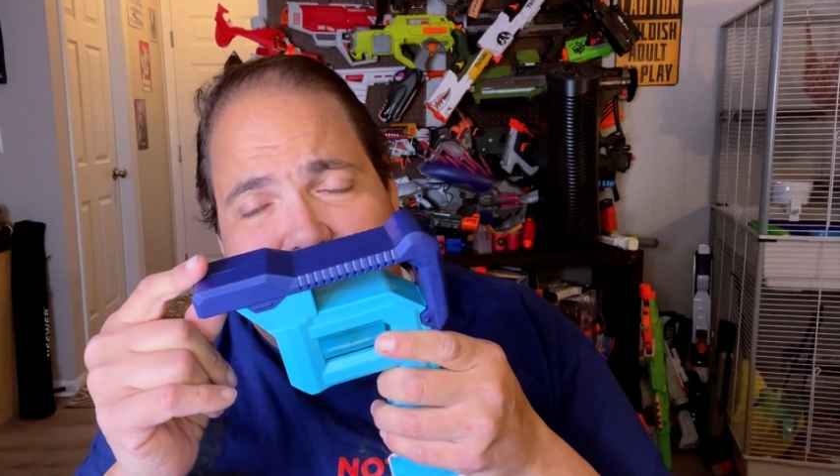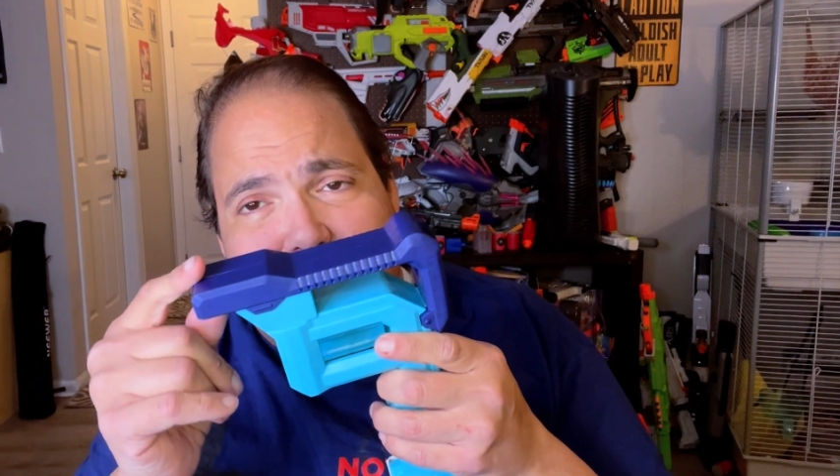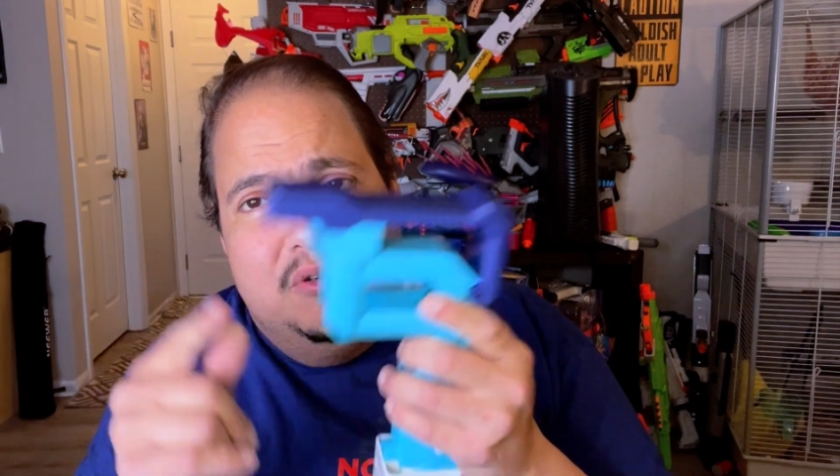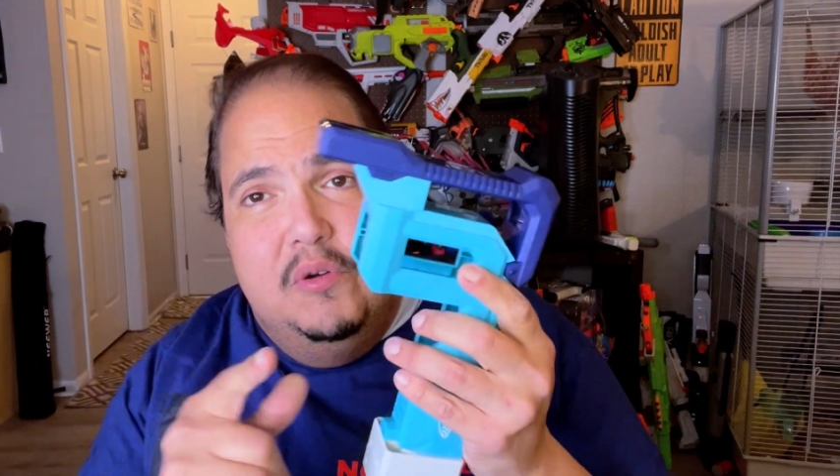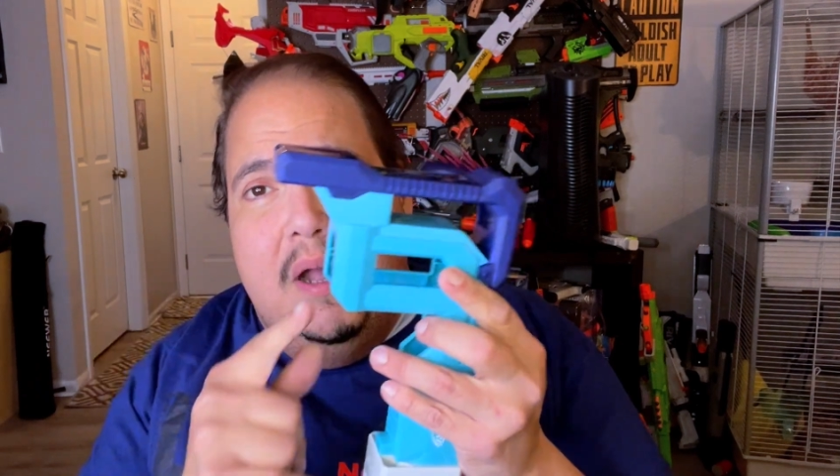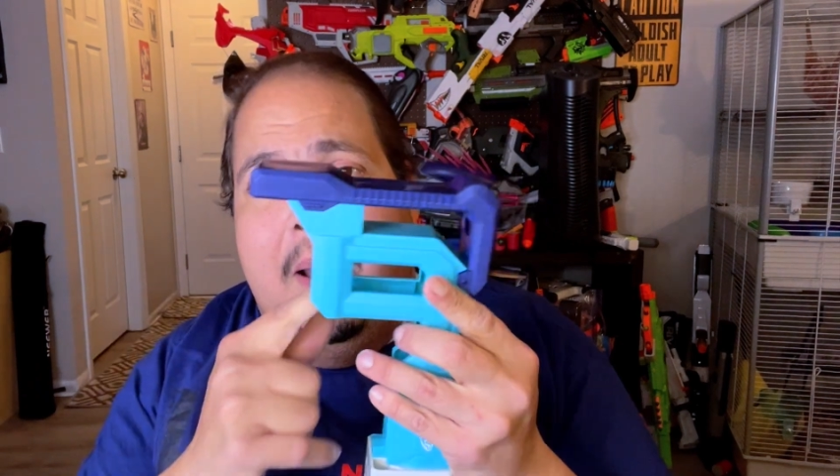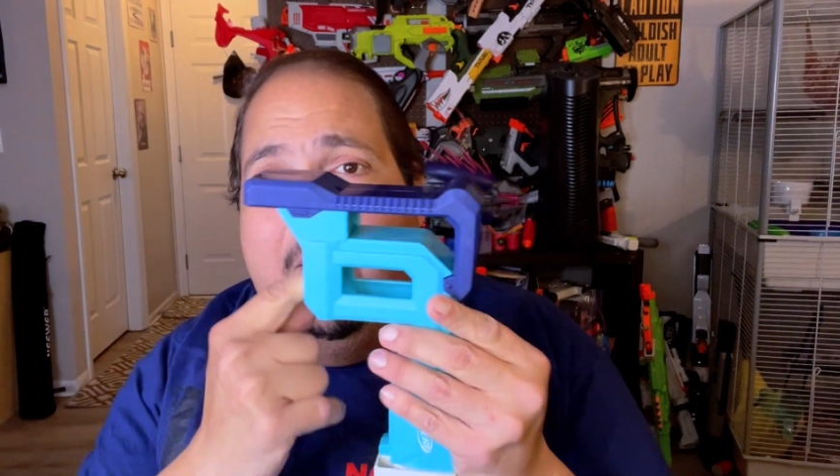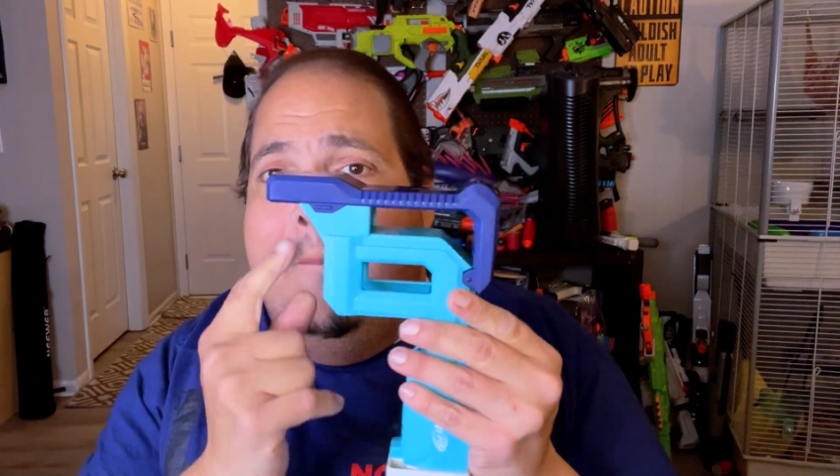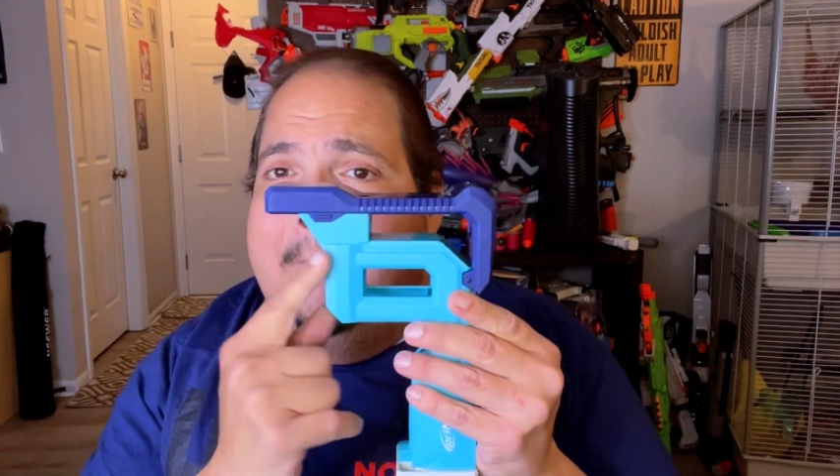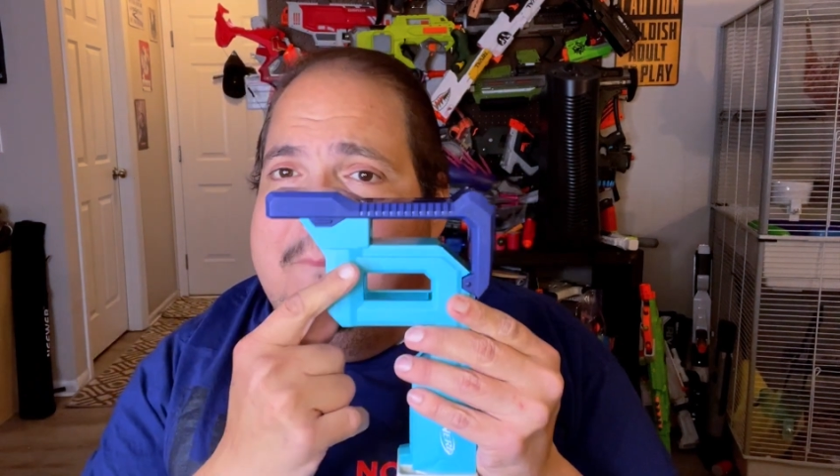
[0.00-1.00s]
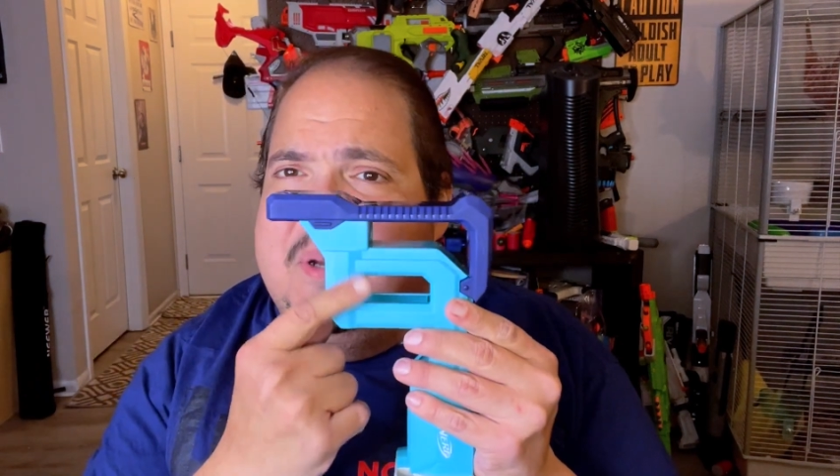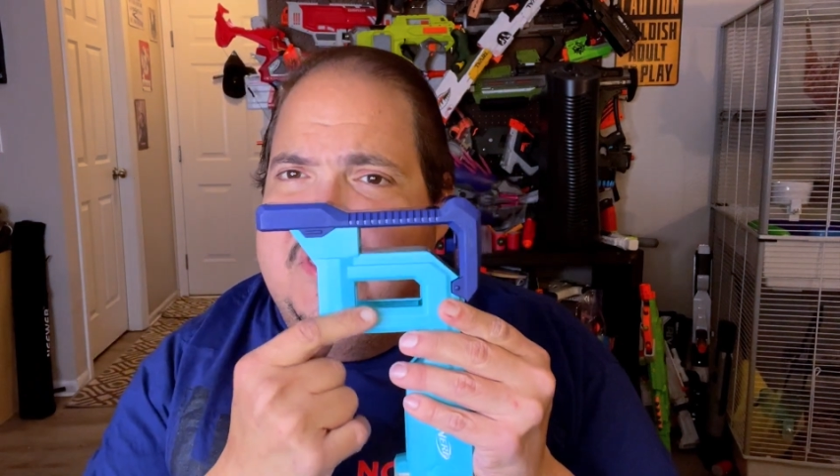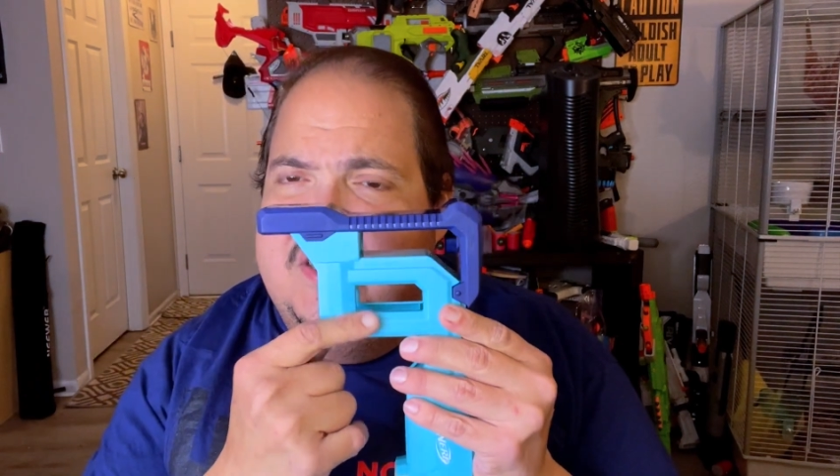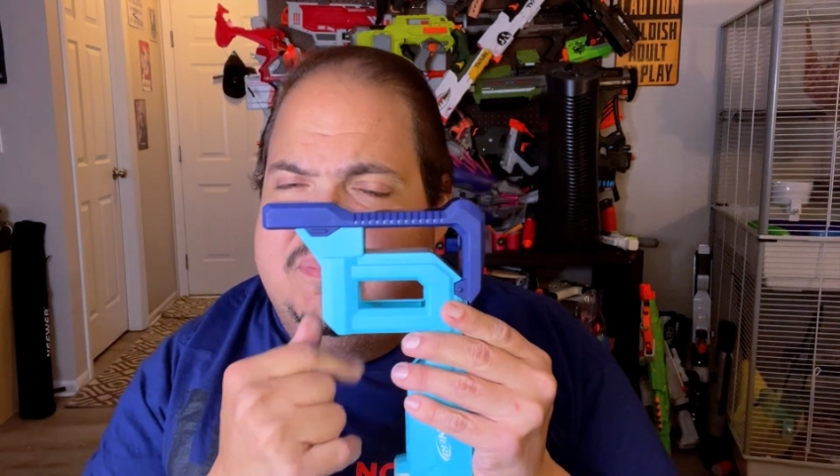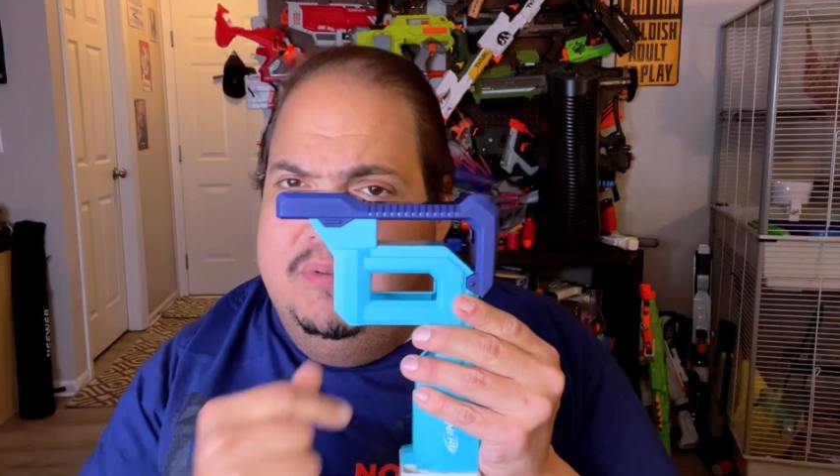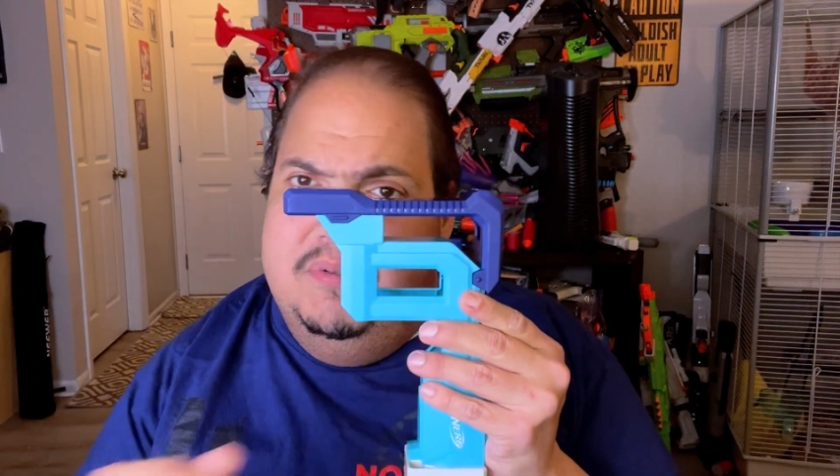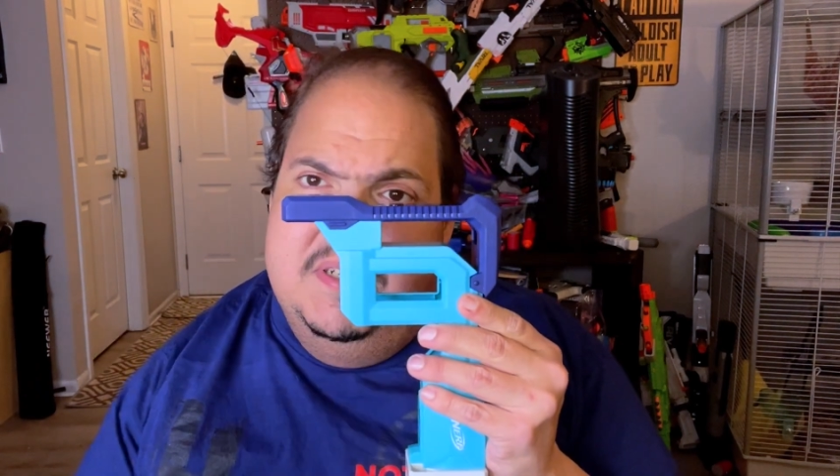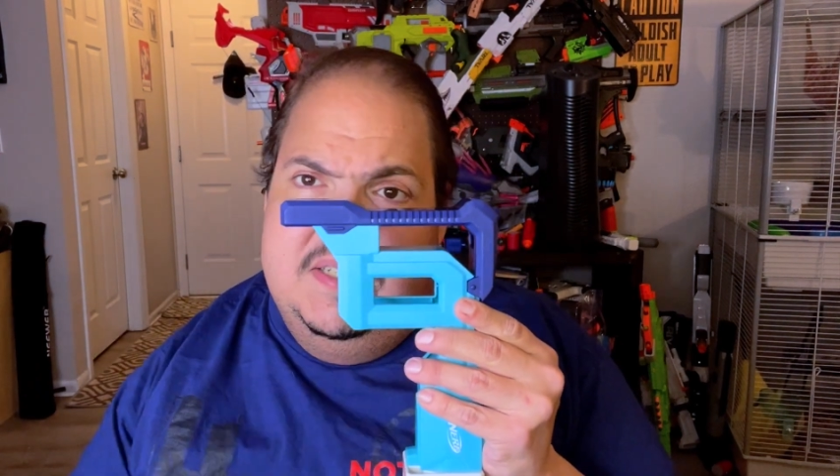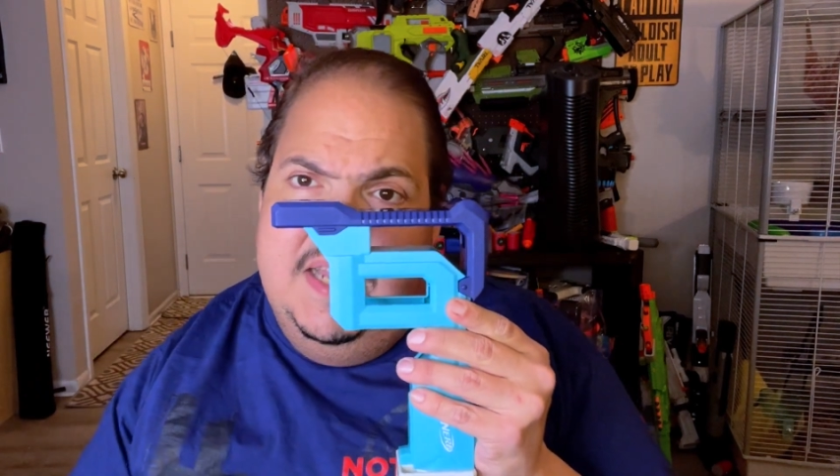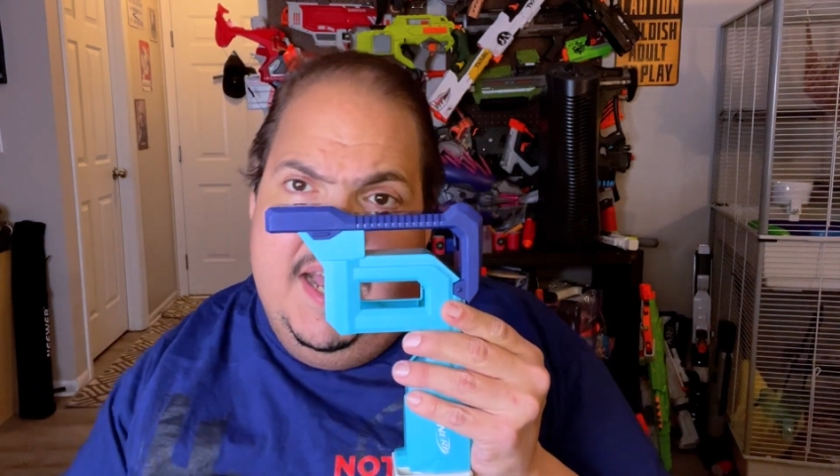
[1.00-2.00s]
blue, but this blue
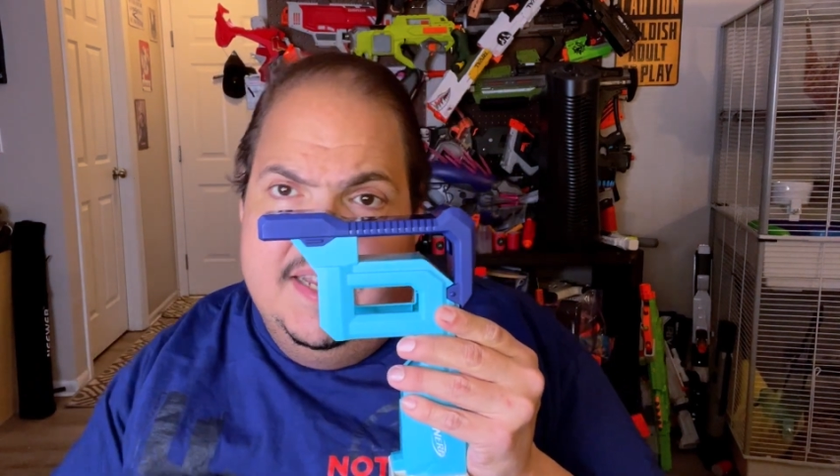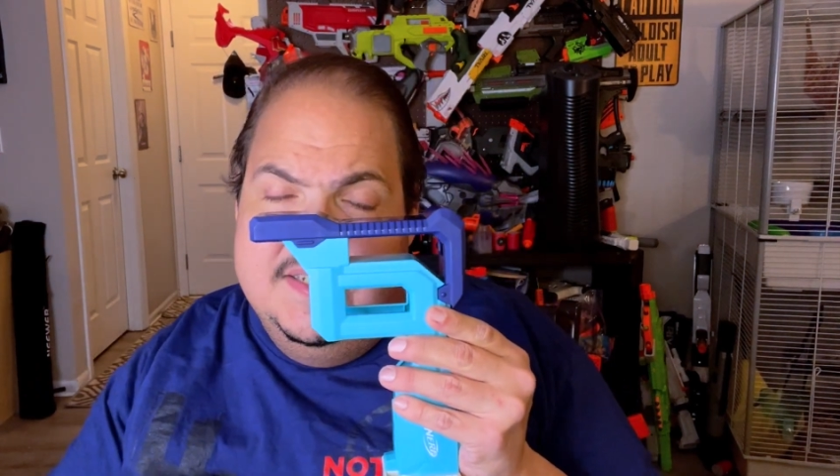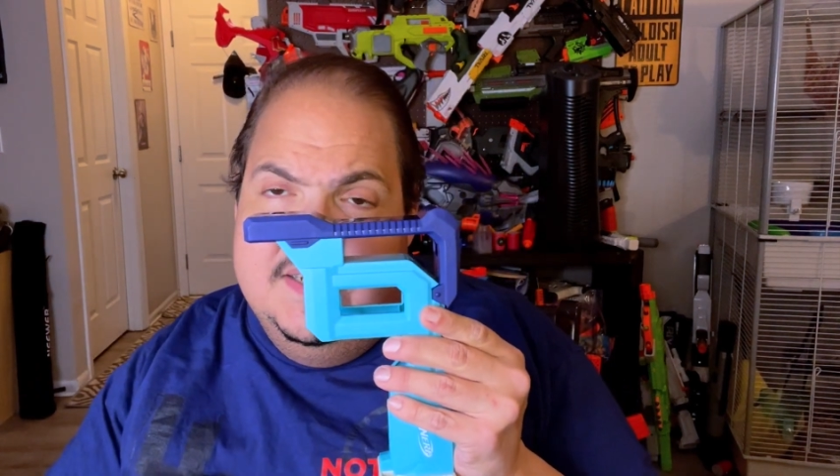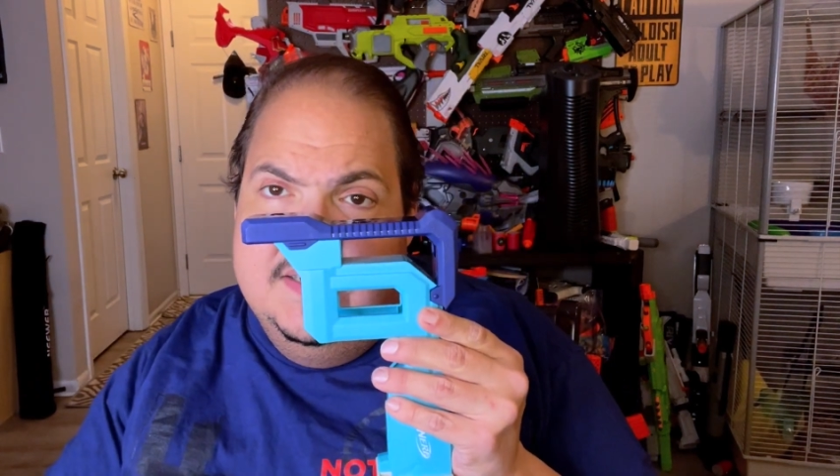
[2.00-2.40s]
does not.